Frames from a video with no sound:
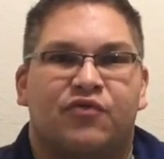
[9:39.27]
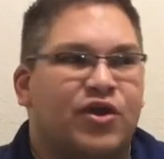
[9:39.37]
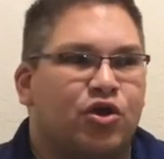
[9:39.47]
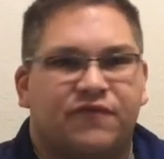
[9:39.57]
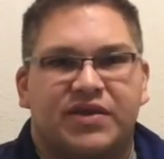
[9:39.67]

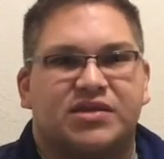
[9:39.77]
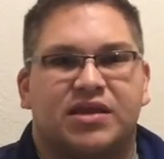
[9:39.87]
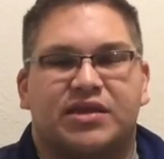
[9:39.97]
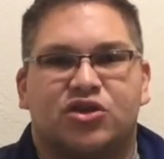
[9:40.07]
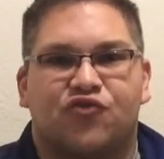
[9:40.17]
They could have
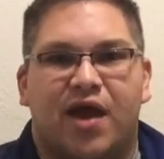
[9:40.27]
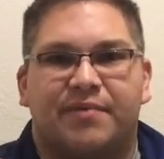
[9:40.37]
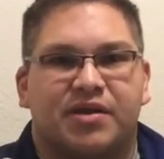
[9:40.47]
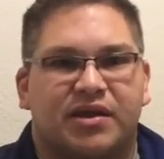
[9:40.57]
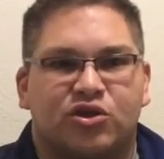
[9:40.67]
easily
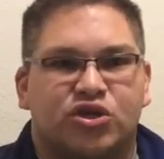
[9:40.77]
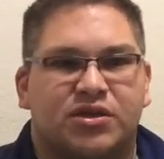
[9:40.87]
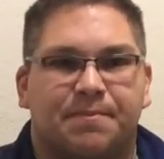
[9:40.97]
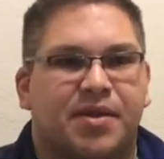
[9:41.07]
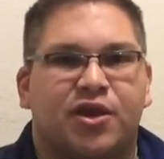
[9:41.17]
described it in
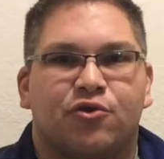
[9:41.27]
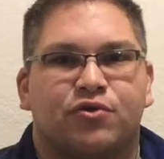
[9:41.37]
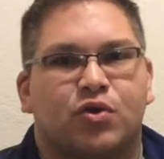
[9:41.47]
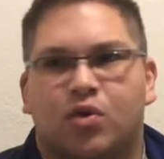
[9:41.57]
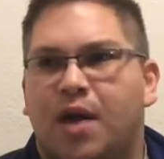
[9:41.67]
just a minute or
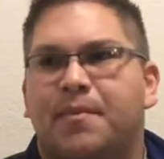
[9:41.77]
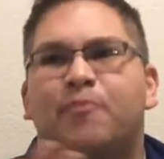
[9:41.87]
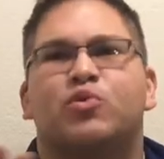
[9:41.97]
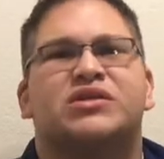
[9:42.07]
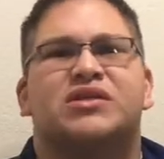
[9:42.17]
two, come
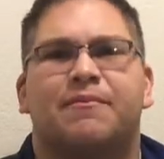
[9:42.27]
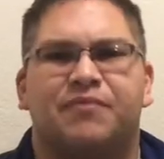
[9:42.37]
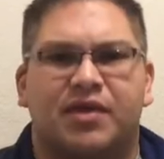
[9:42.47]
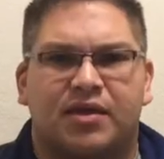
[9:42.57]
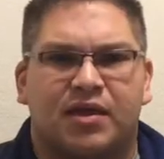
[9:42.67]
up with
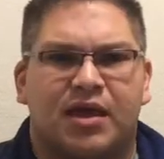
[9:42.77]
something.